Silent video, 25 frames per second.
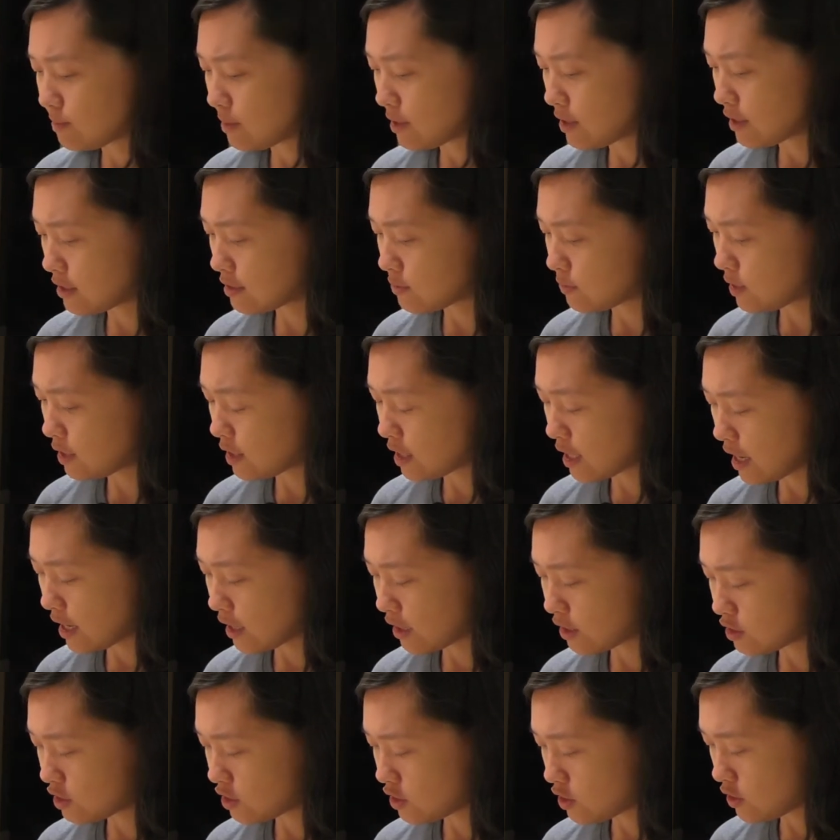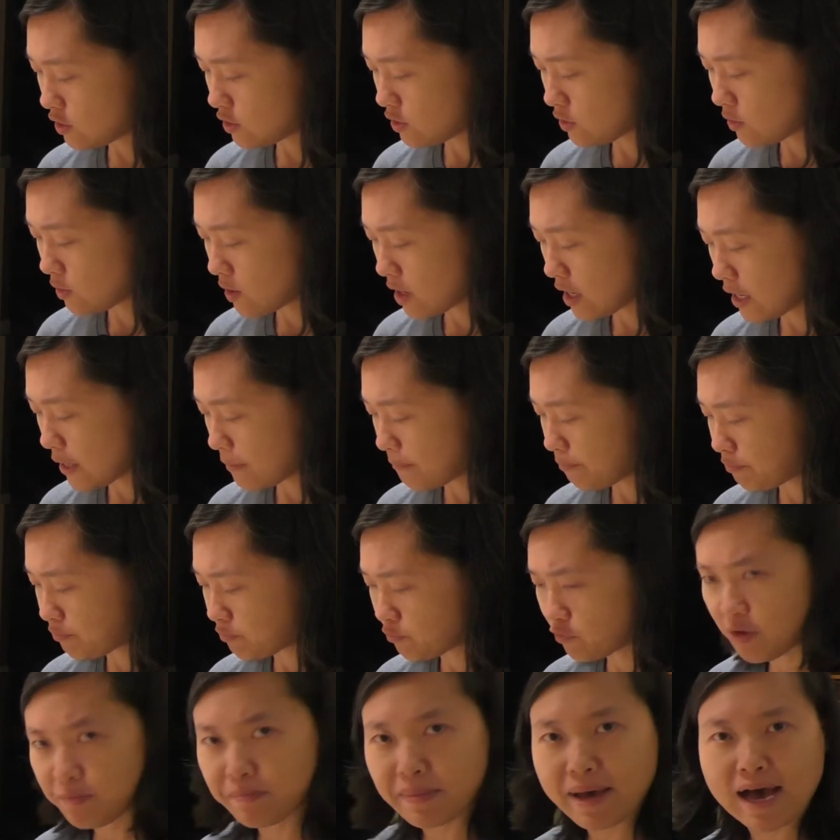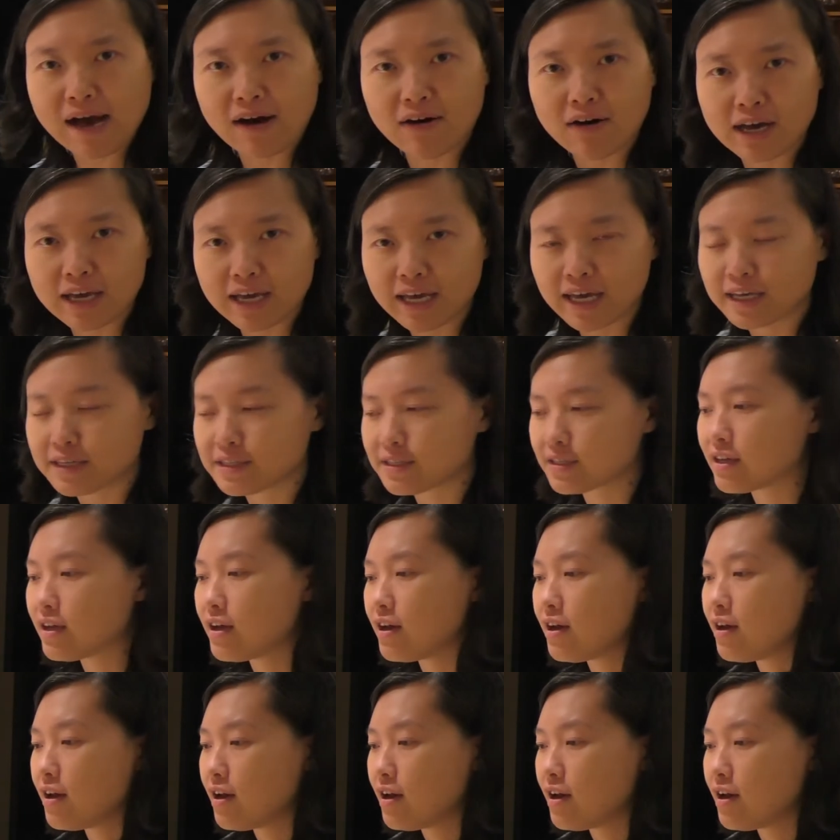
because we like to rebel, I guess.